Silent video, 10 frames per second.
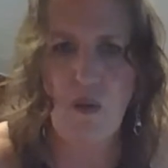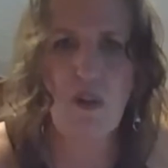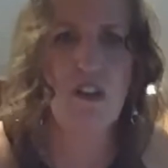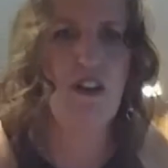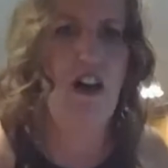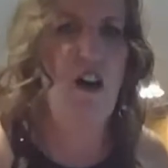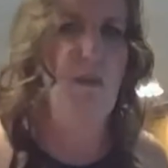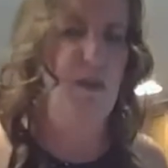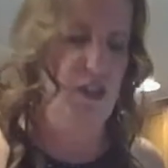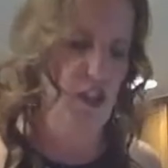work on our
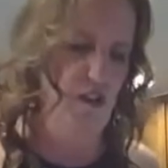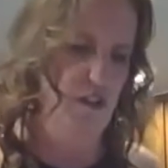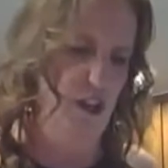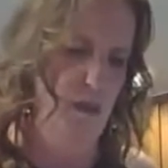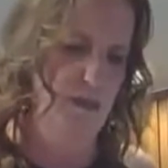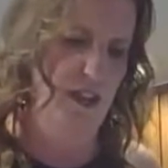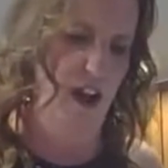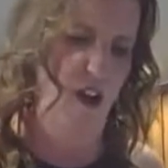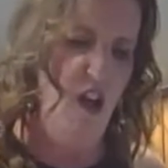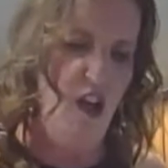prosciutto cups
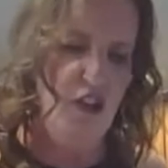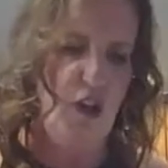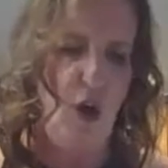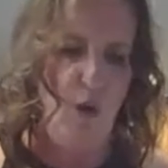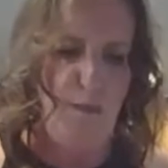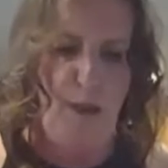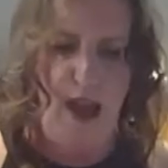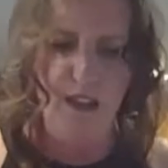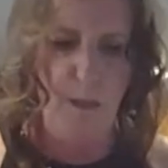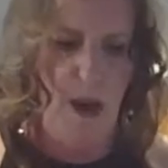now. So
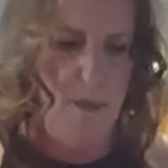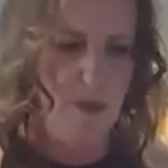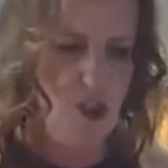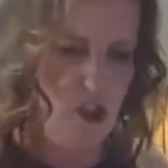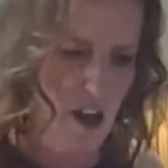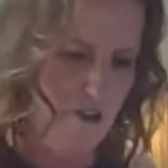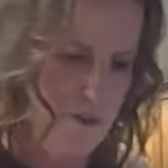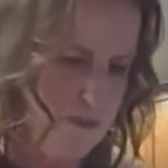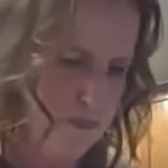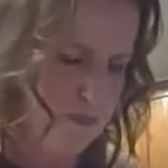back to Pampered Chef.
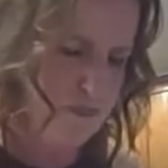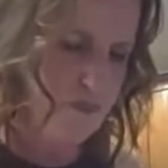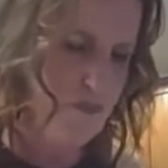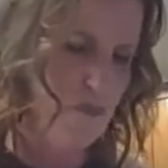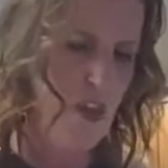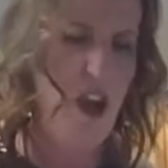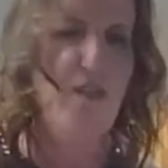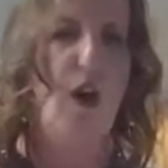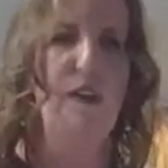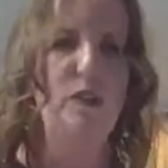I've
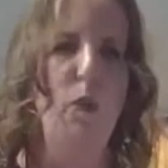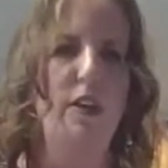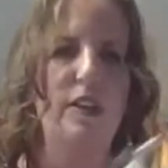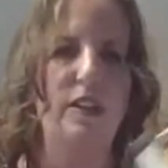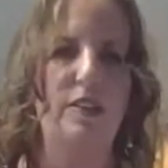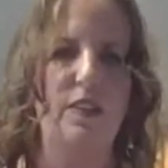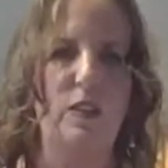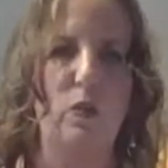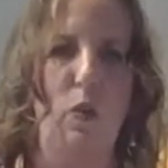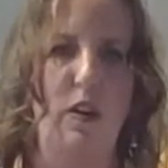always wanted
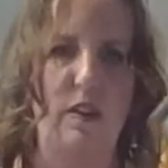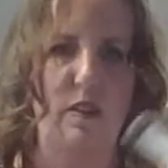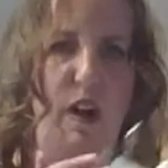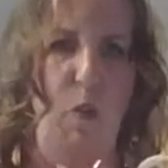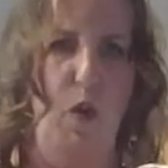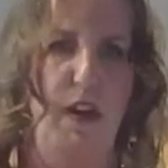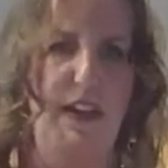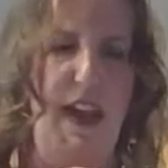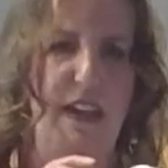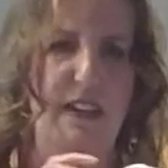this one, a
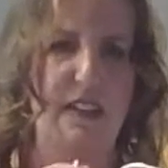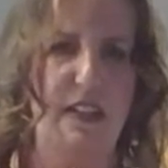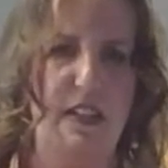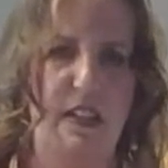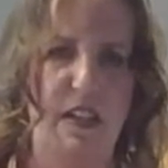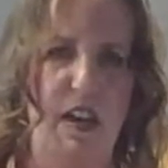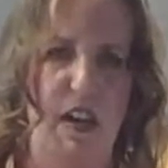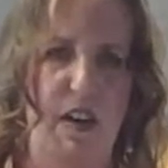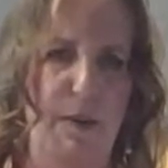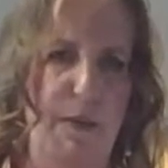one-handed
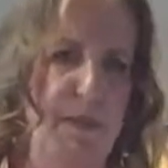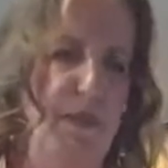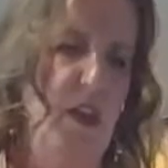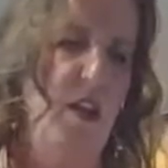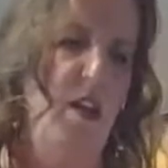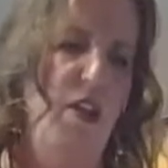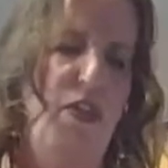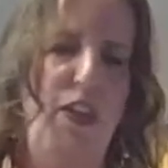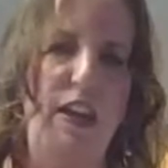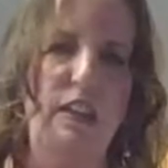
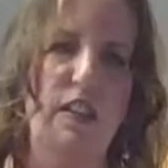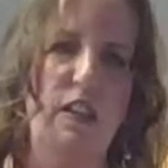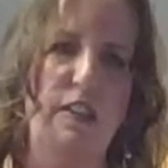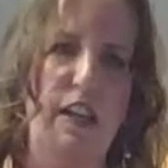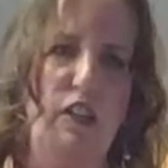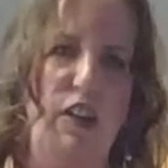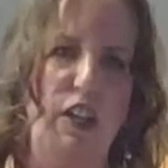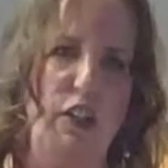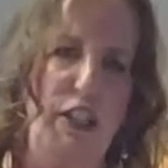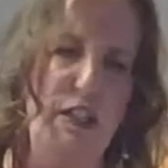thing to decorate
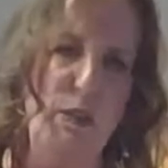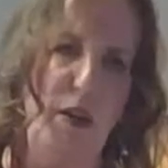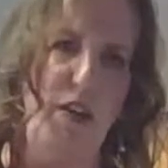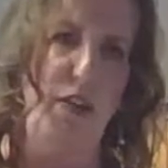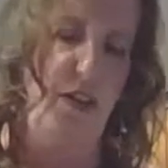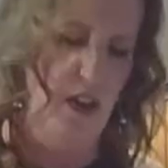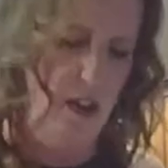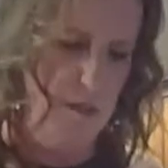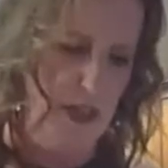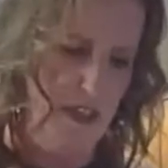cookies with,
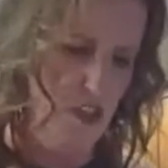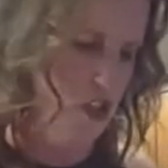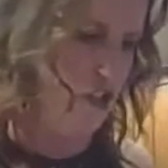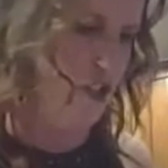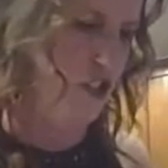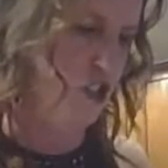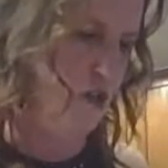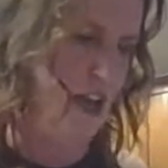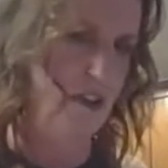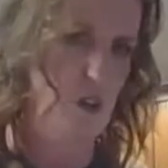because you know the
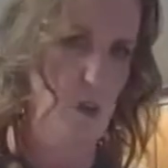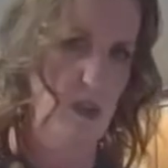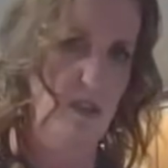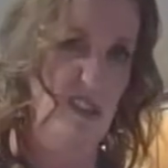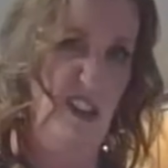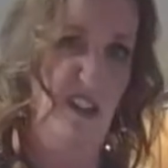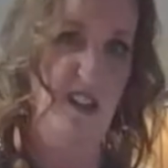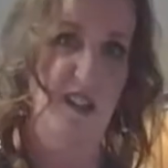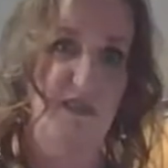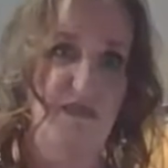two-handed ones kind
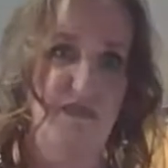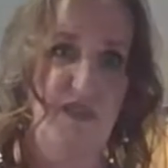of